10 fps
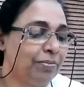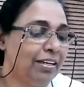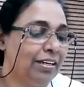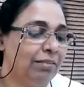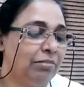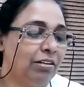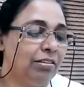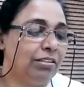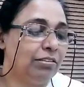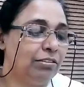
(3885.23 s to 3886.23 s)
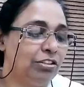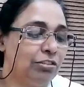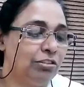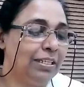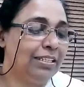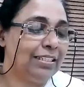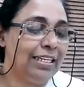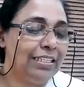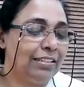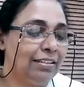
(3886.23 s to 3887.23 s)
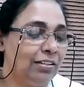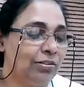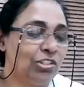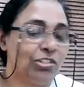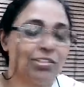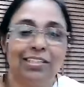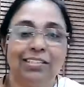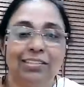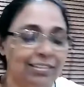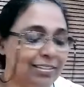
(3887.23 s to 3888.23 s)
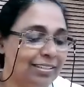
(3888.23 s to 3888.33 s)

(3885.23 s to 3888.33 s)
I'm not used to being naked around strangers.